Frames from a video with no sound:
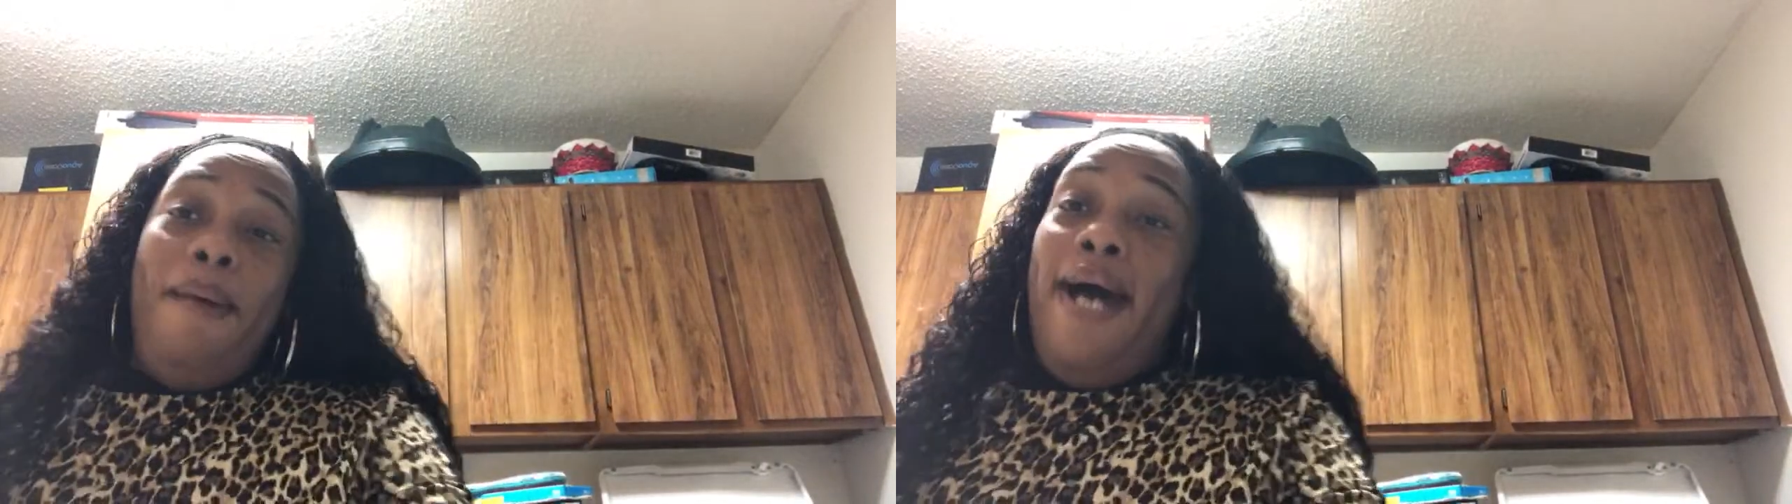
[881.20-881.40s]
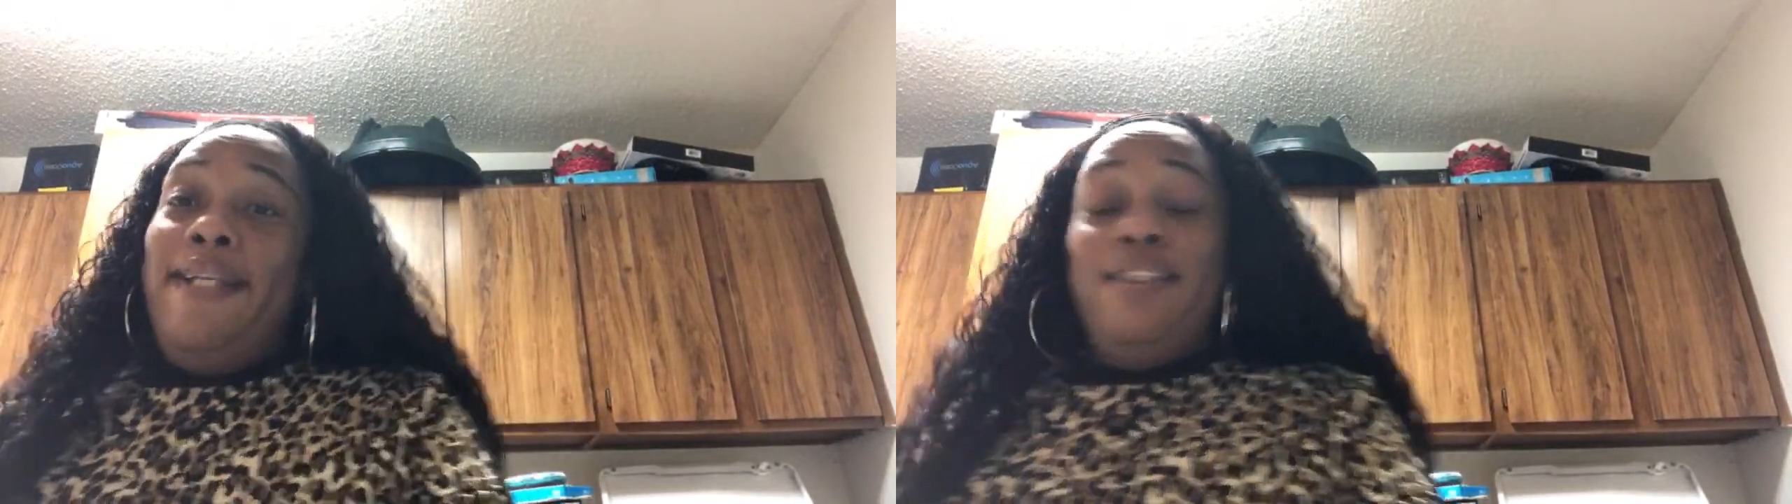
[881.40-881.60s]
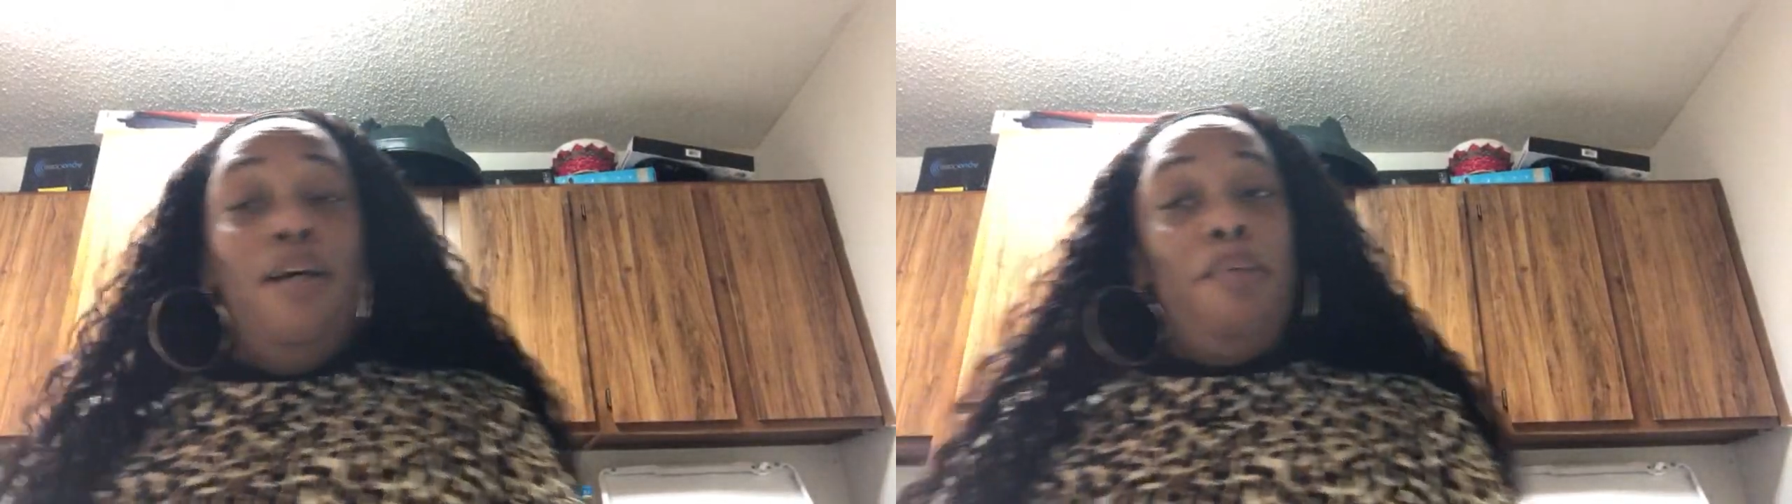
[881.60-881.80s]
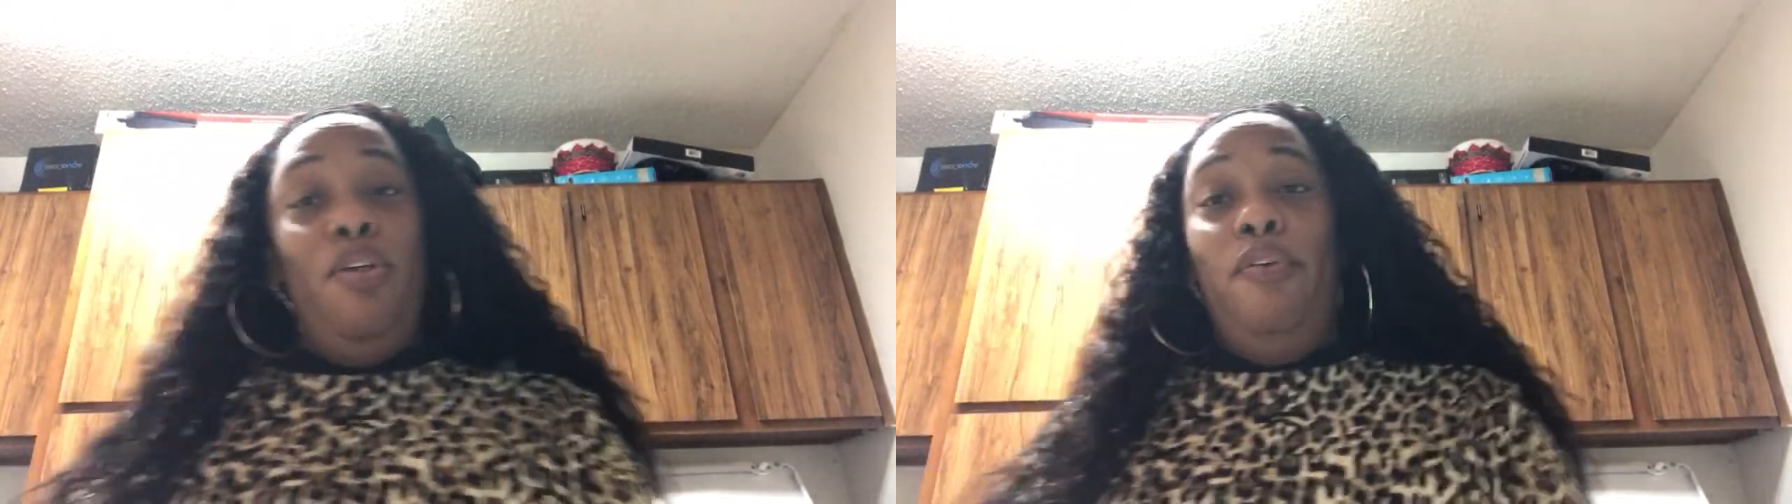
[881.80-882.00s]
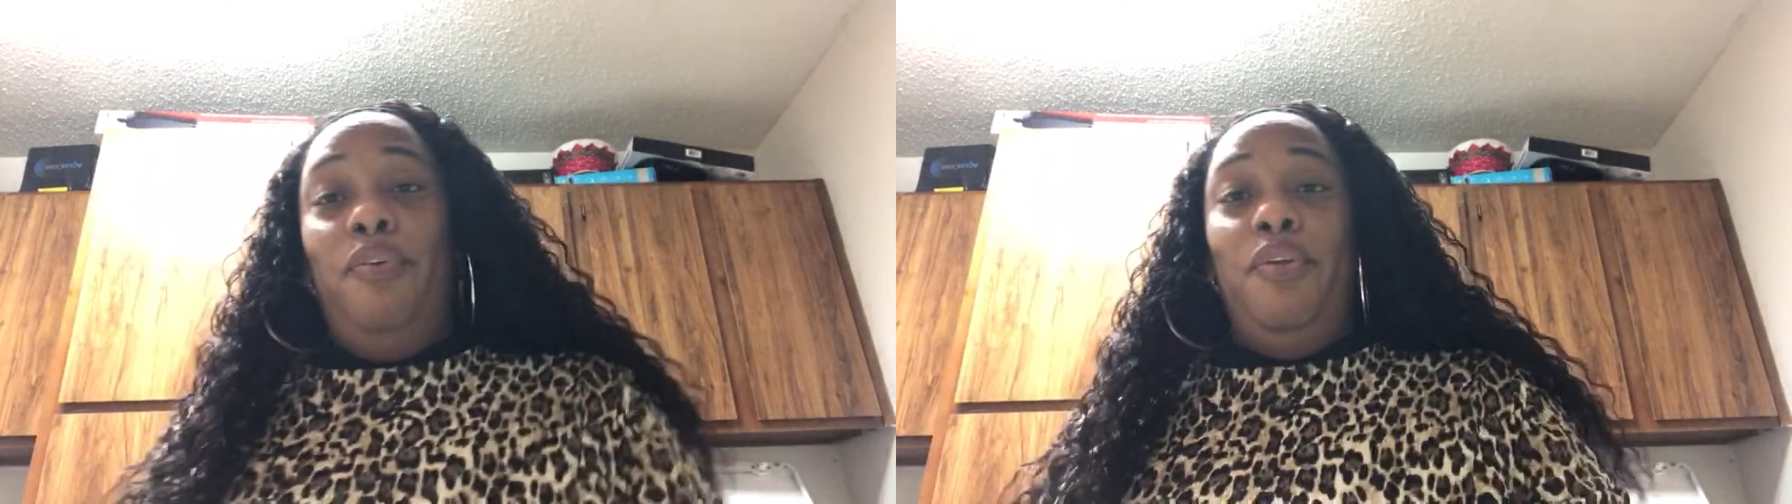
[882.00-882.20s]
bodies are
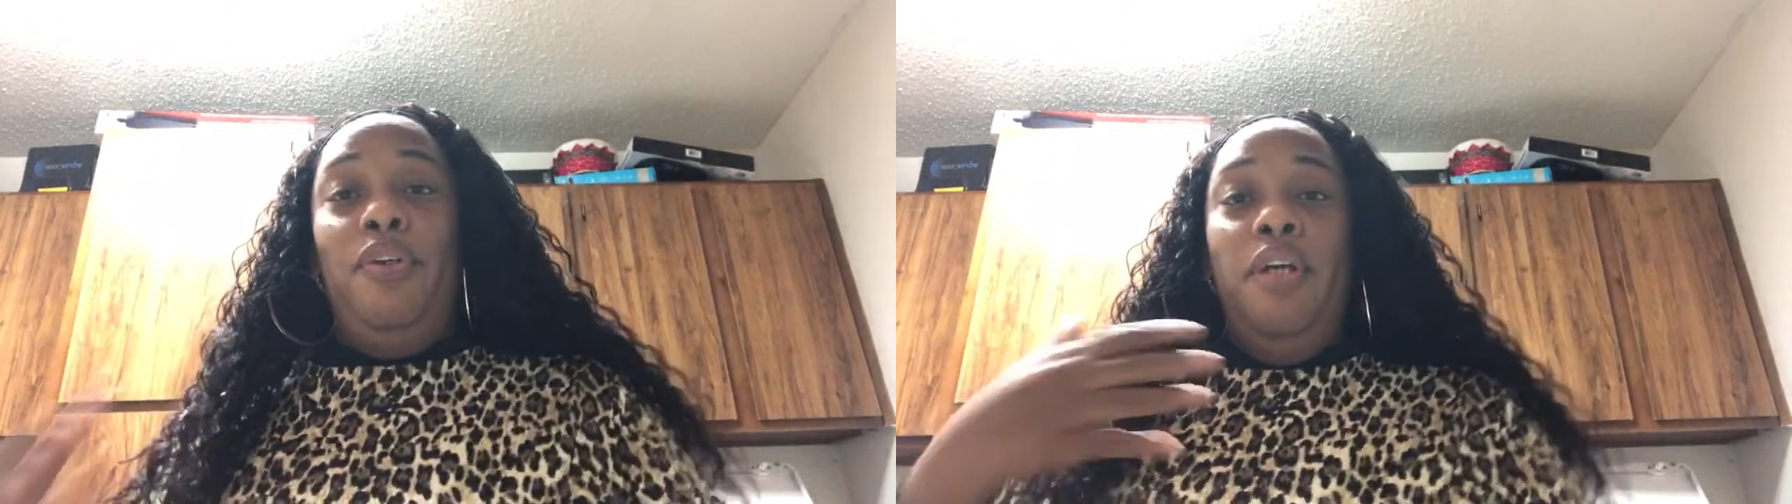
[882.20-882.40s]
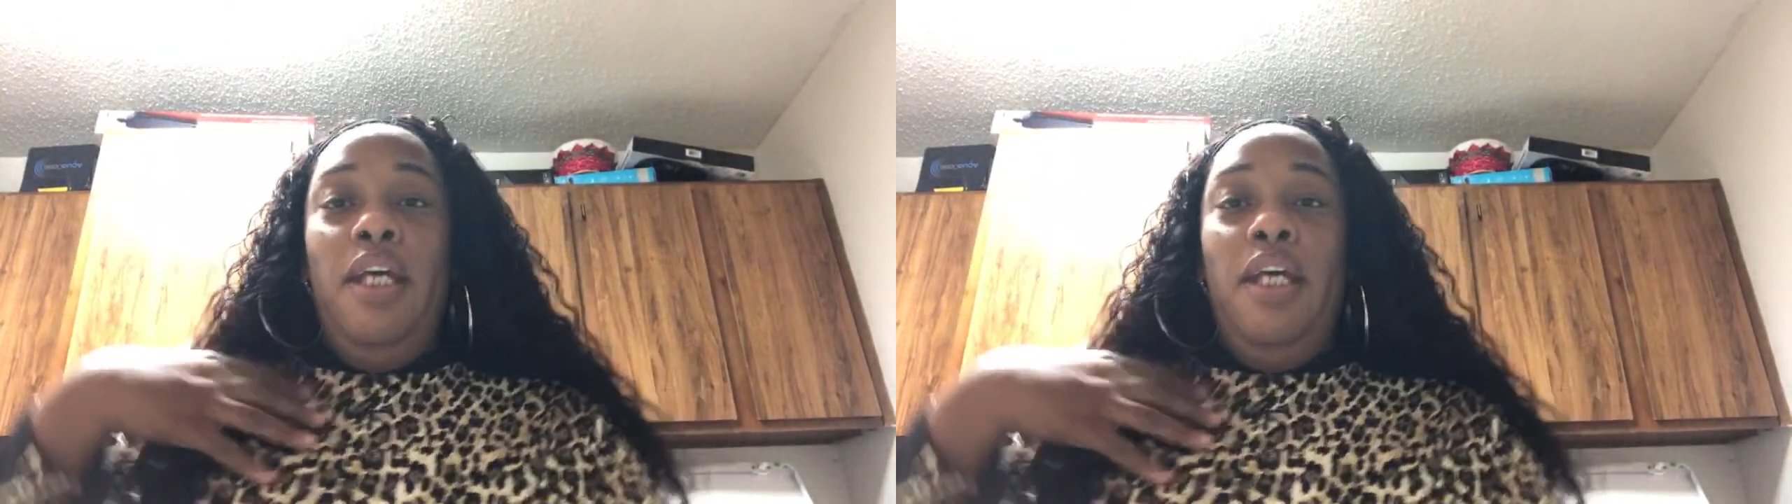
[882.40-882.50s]
beautiful.